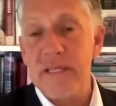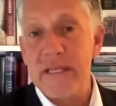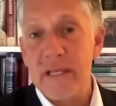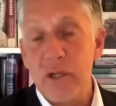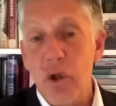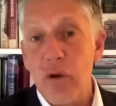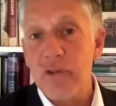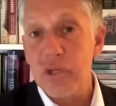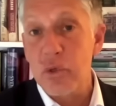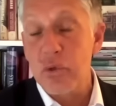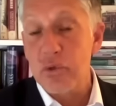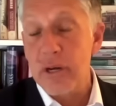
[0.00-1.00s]
There's a lot of
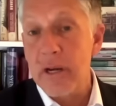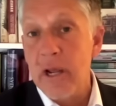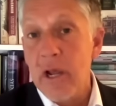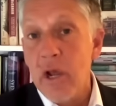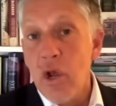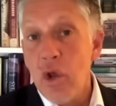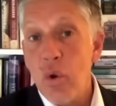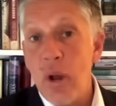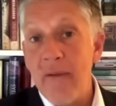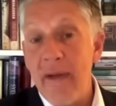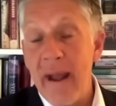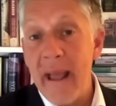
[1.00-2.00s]
children who
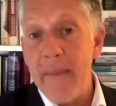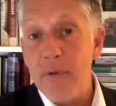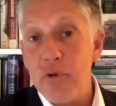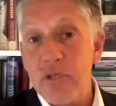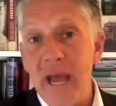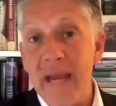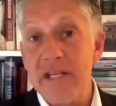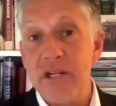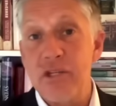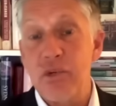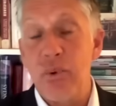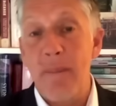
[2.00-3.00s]
have had
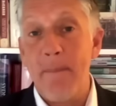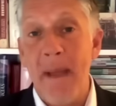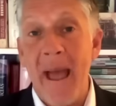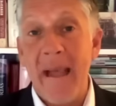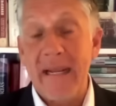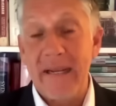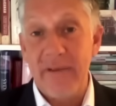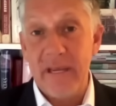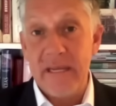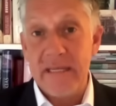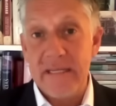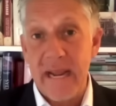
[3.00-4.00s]
amputations who are back living
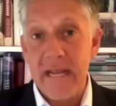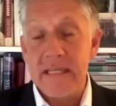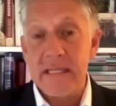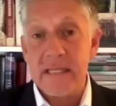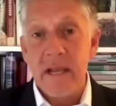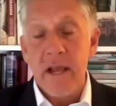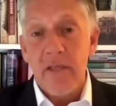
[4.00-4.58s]
in tents.